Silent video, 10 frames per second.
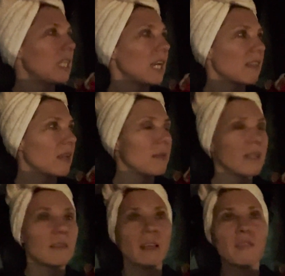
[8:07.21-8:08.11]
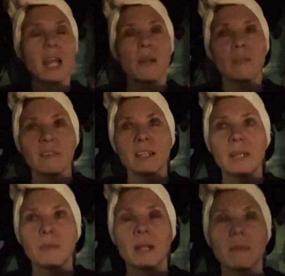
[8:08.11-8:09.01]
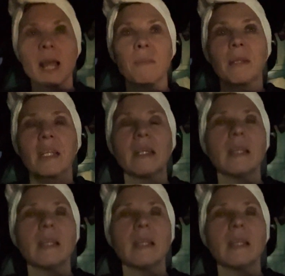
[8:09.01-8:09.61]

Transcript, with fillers: And get me seven hours sleep and I'm happy.